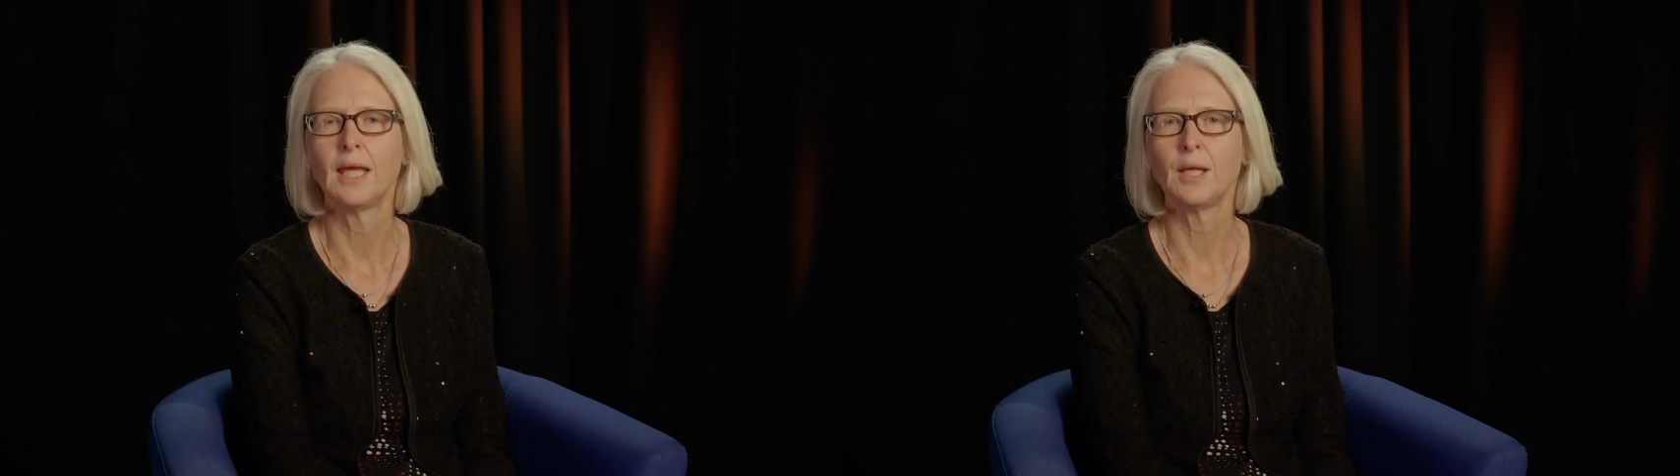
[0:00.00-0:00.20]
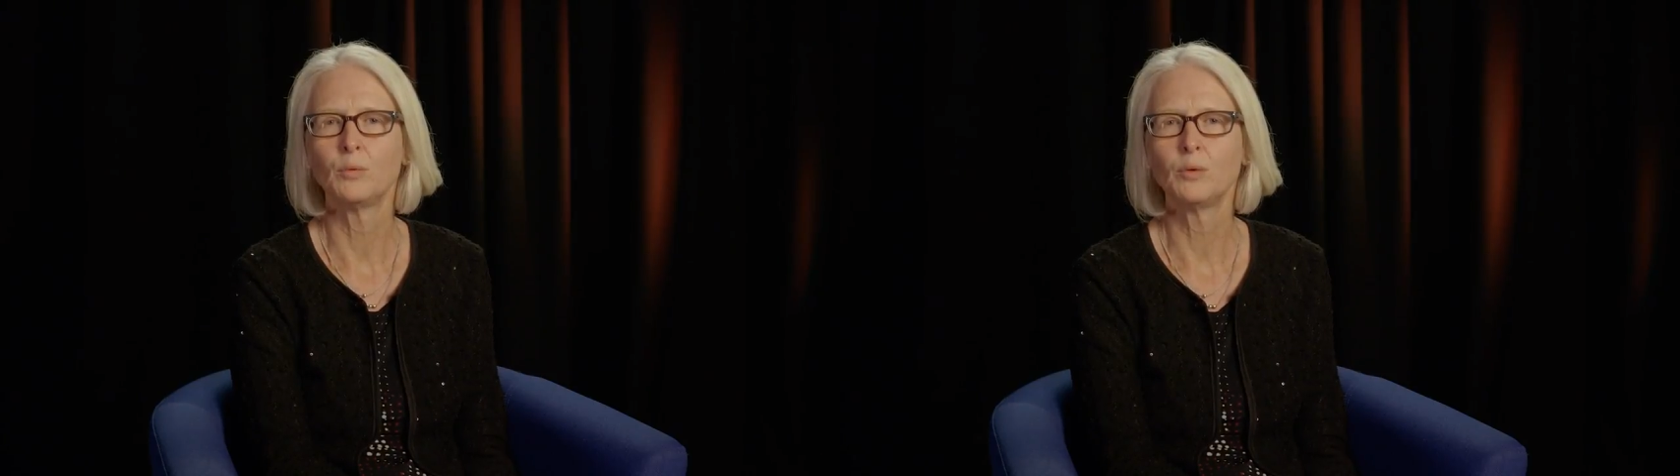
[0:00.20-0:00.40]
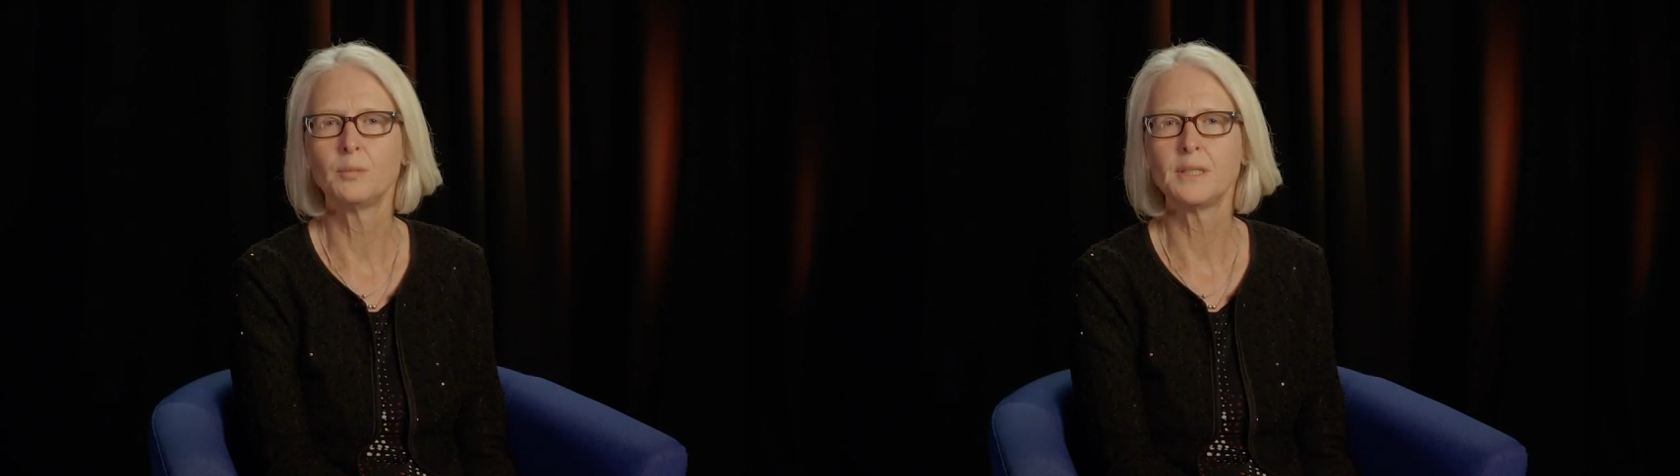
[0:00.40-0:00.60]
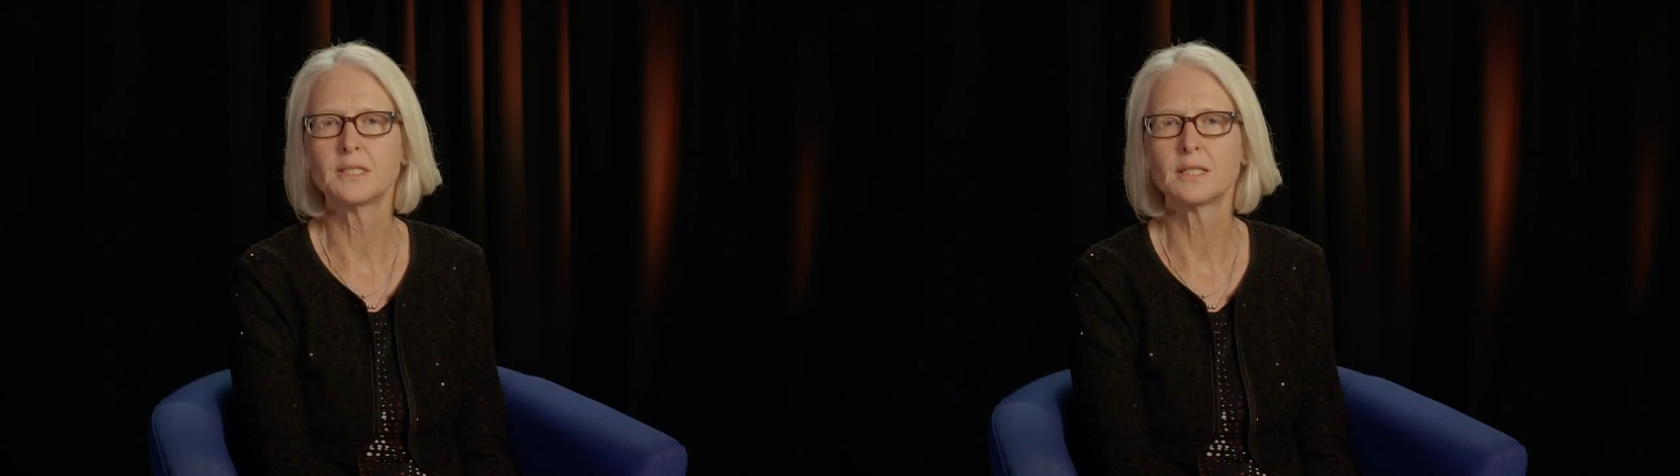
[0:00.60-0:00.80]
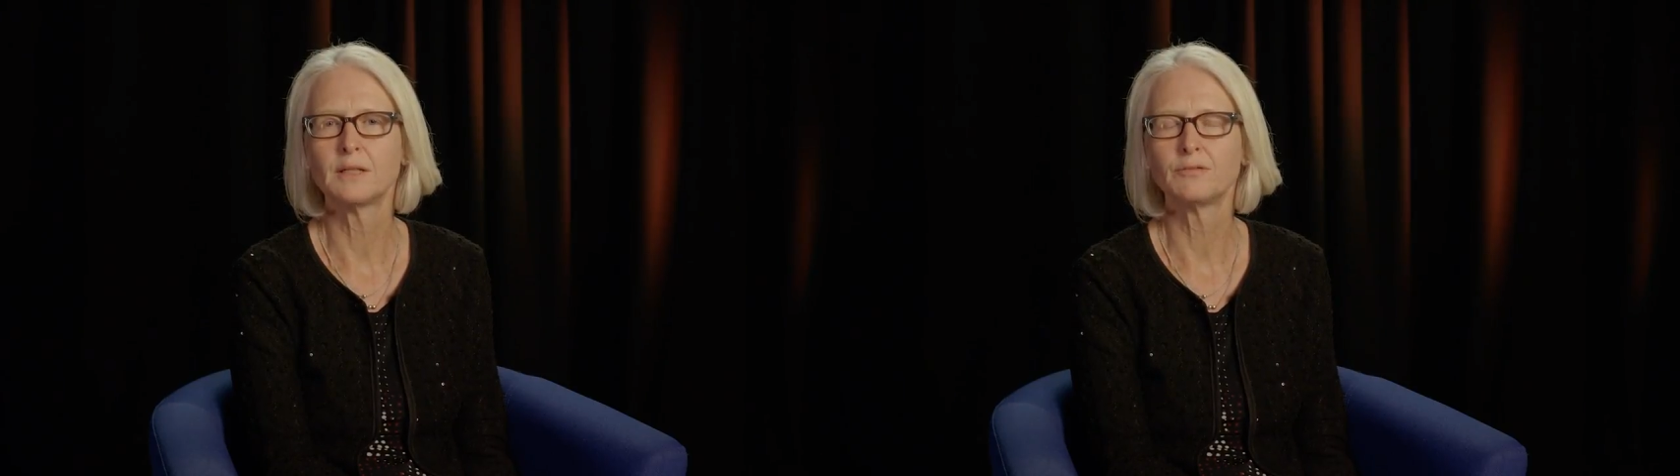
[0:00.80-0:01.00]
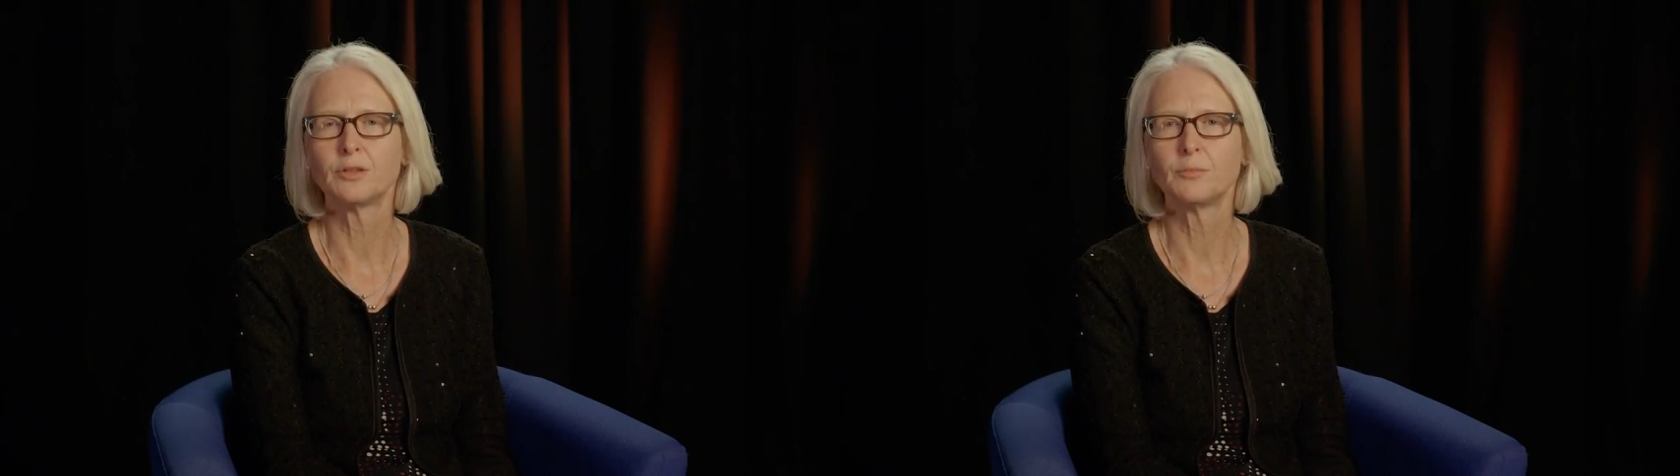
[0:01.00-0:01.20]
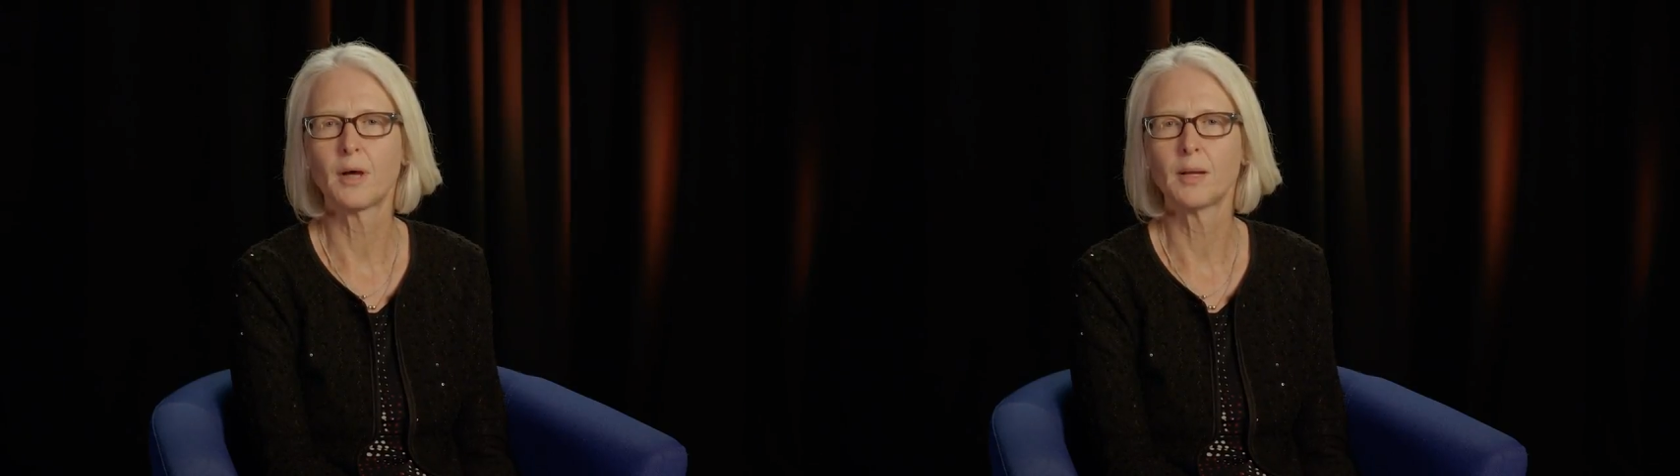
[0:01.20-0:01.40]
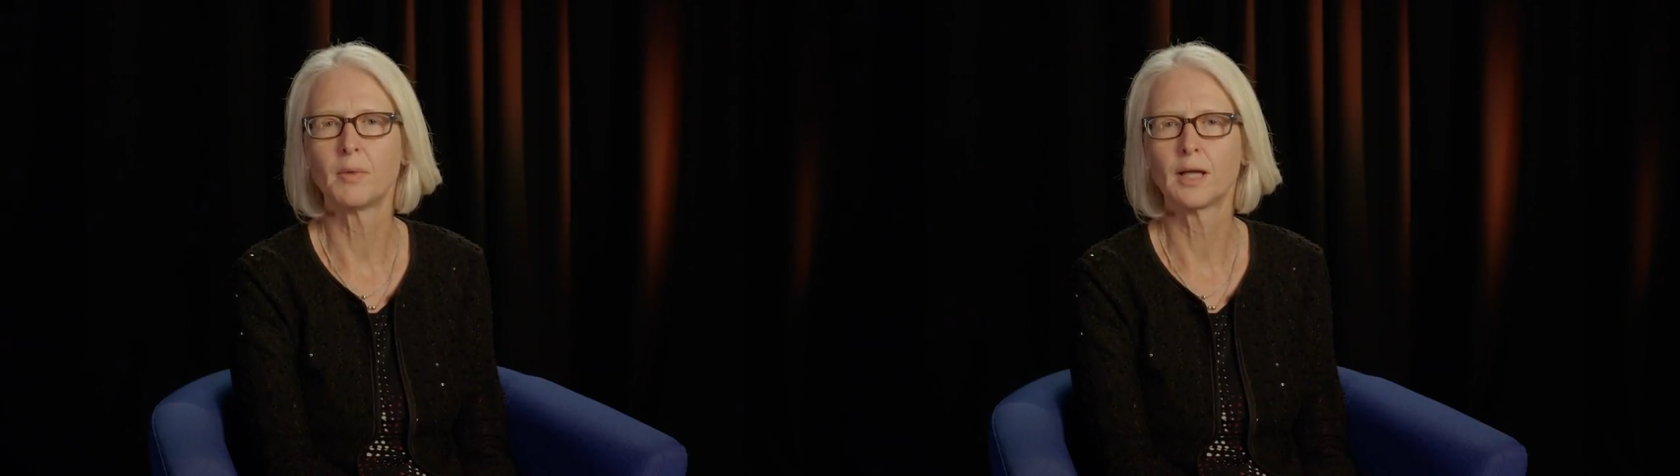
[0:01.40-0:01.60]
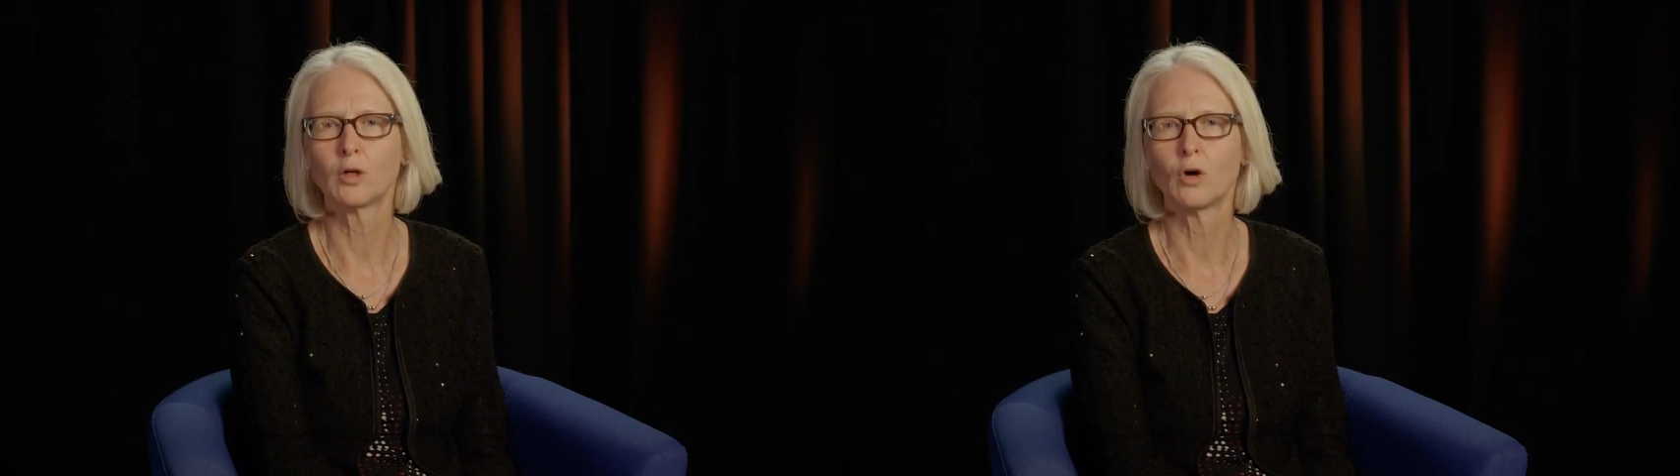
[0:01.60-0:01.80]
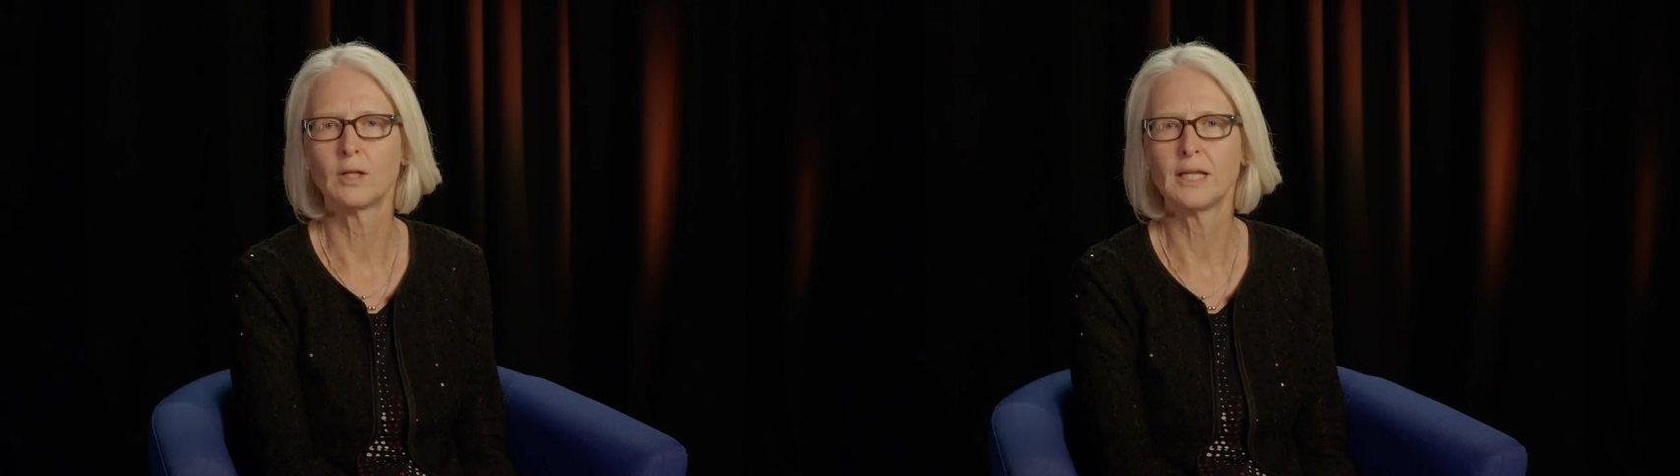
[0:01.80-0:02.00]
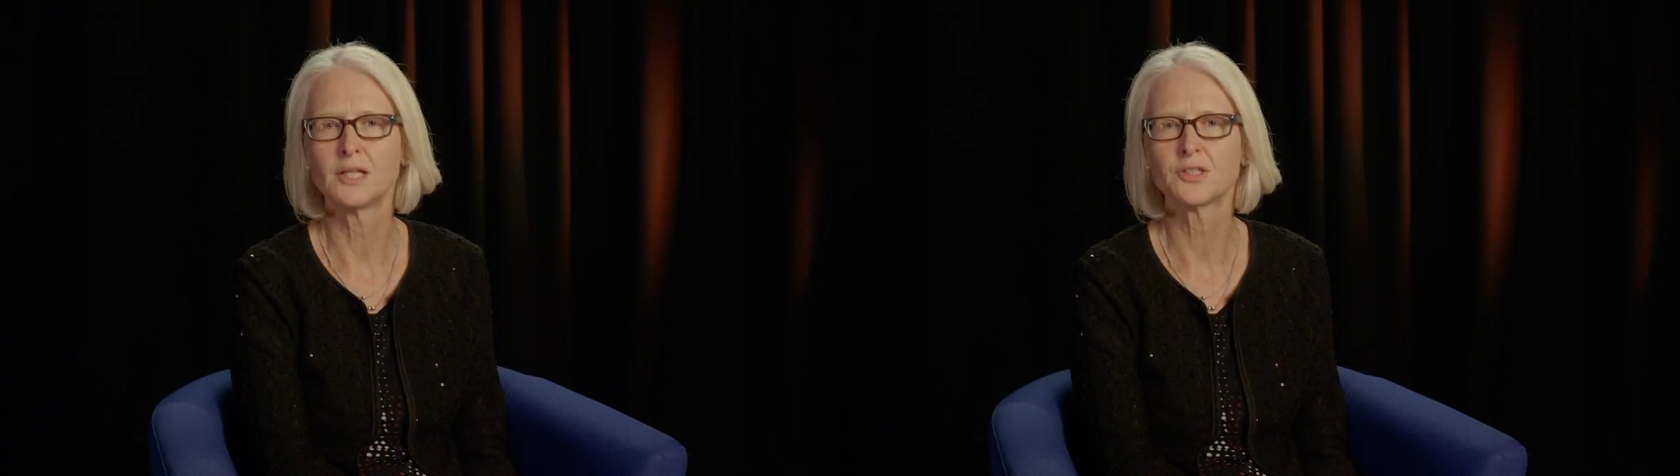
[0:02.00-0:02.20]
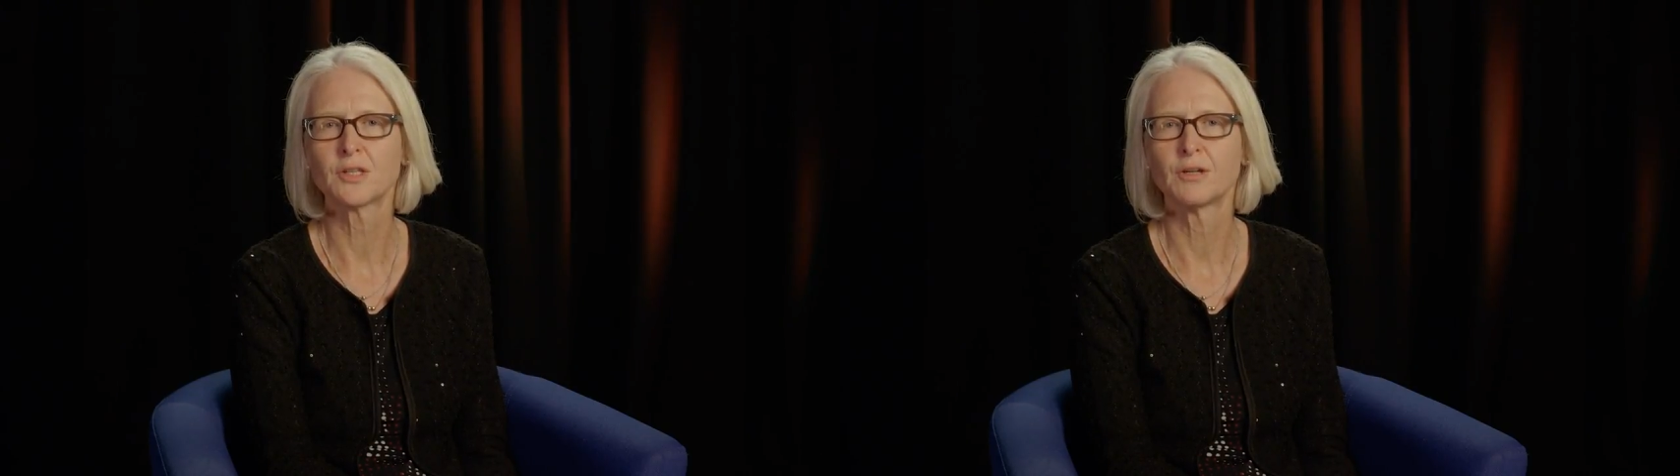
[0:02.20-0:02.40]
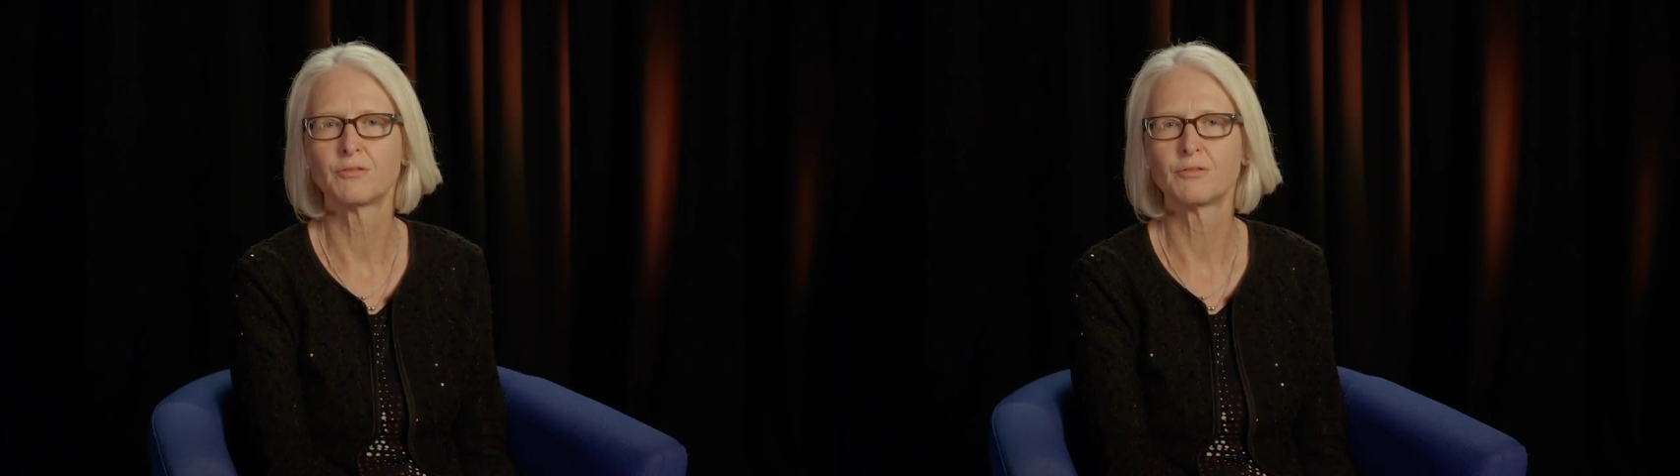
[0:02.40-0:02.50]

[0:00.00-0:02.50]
It will be delivered by my colleagues